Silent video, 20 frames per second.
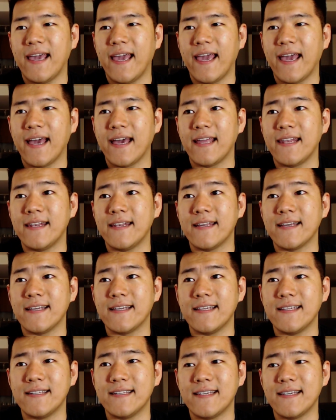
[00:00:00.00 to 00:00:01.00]
And
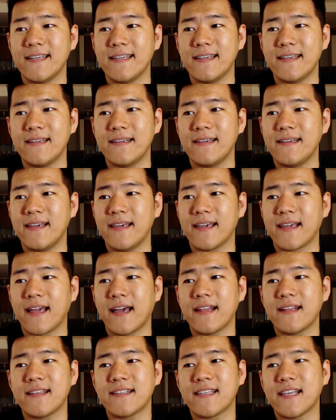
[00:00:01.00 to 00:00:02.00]
it
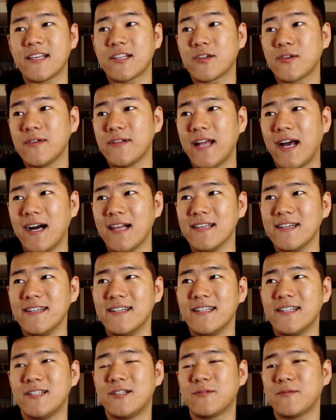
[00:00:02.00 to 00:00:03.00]
got Ancestral
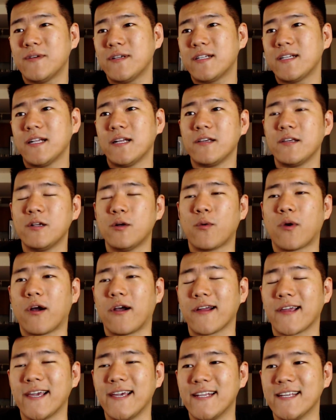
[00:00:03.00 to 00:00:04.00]
Knowledge, which, you know where
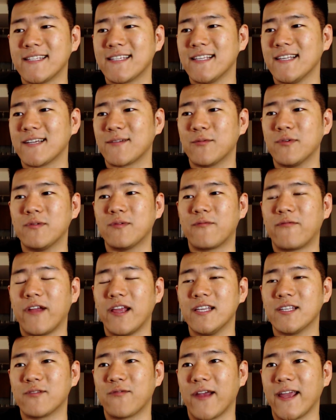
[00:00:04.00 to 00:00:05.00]
Arcane Intellect
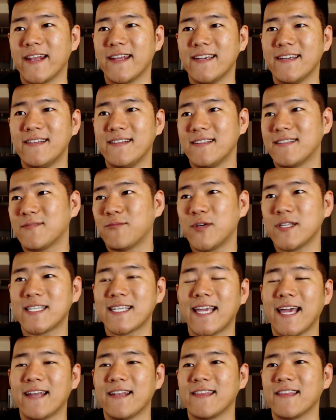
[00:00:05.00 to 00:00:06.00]
is rated. It's
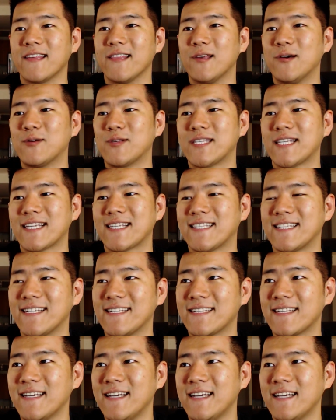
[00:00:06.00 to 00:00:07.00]
once again in the low
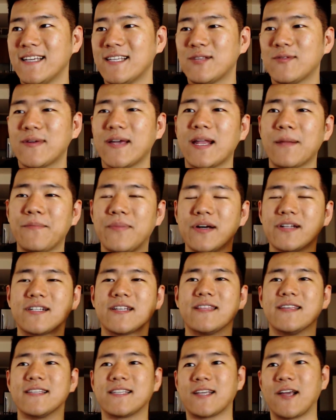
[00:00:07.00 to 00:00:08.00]
60s. So we got a
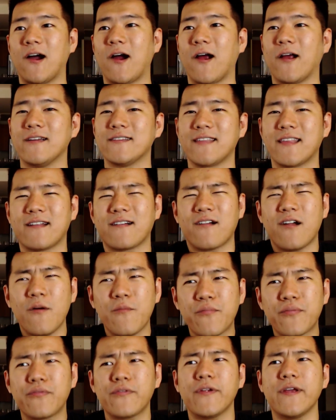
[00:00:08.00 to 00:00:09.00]
bunch of these cards that are
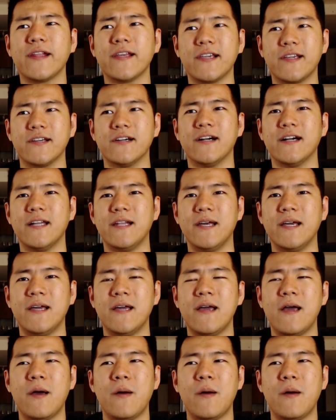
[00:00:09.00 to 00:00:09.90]
all pretty good,